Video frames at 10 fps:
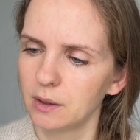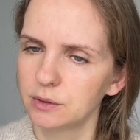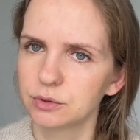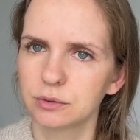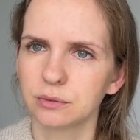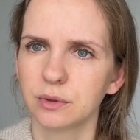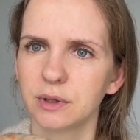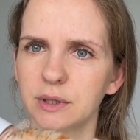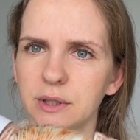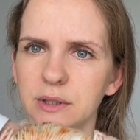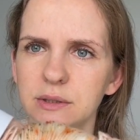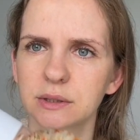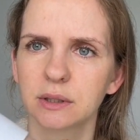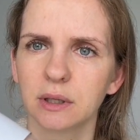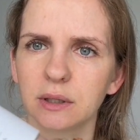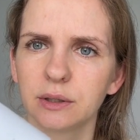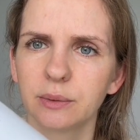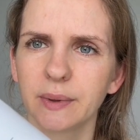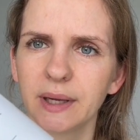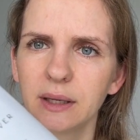So this
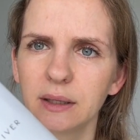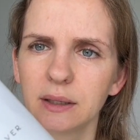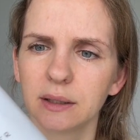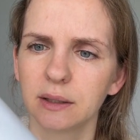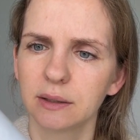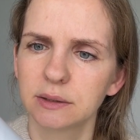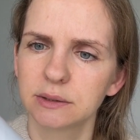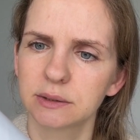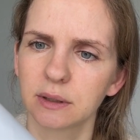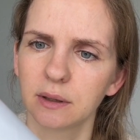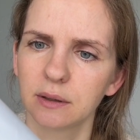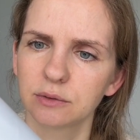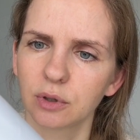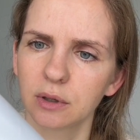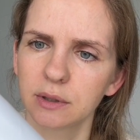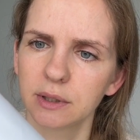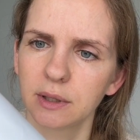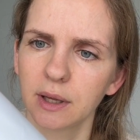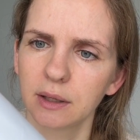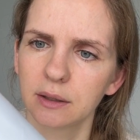colorway is Torre
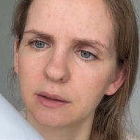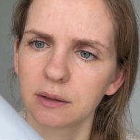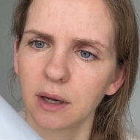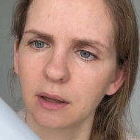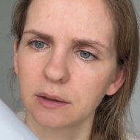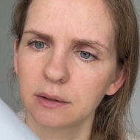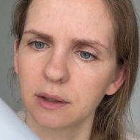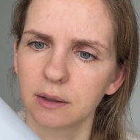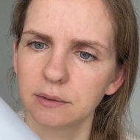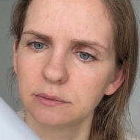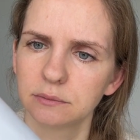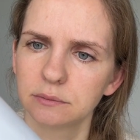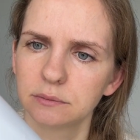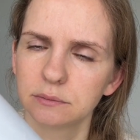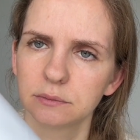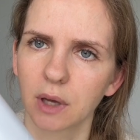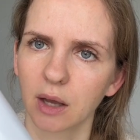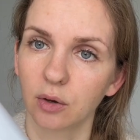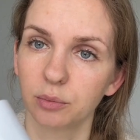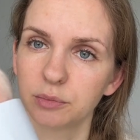de Giralda. I
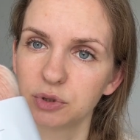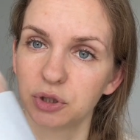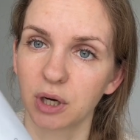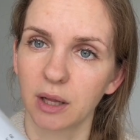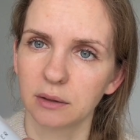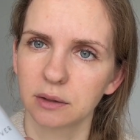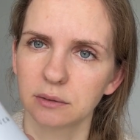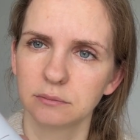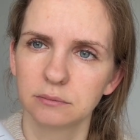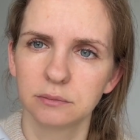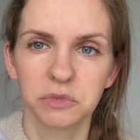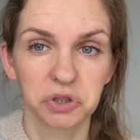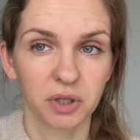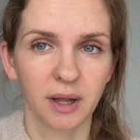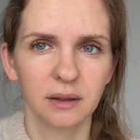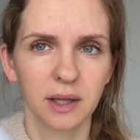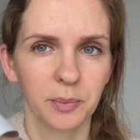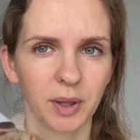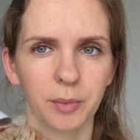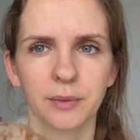hope Giralda
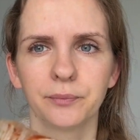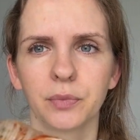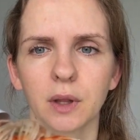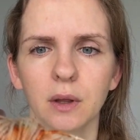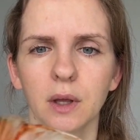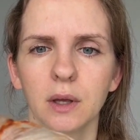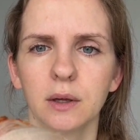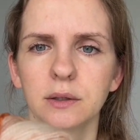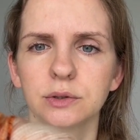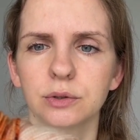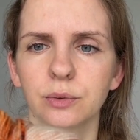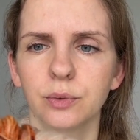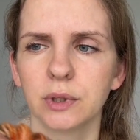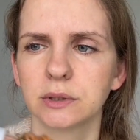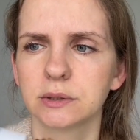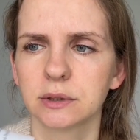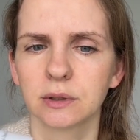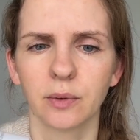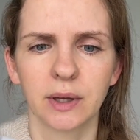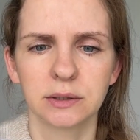maybe. So it's
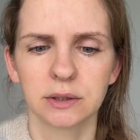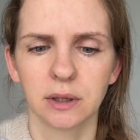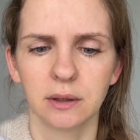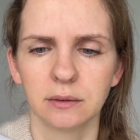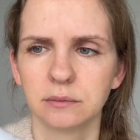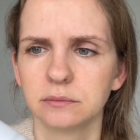quite a